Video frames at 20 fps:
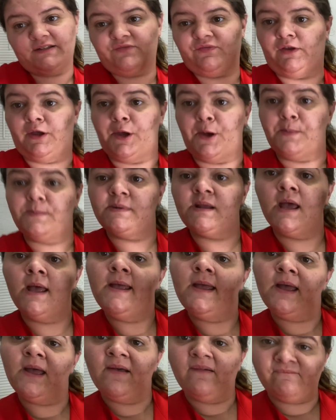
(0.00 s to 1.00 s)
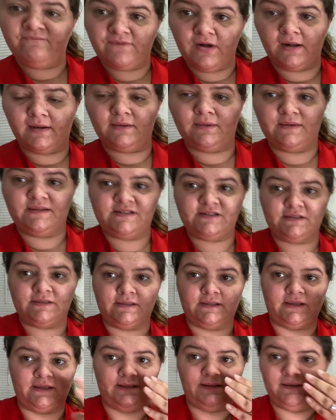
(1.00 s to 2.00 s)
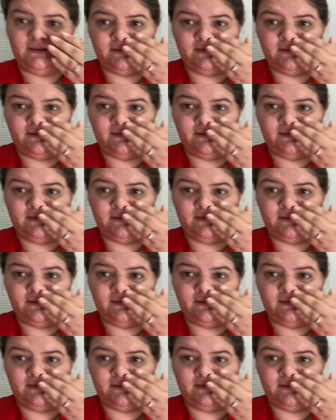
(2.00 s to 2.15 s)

filmed, photo is taken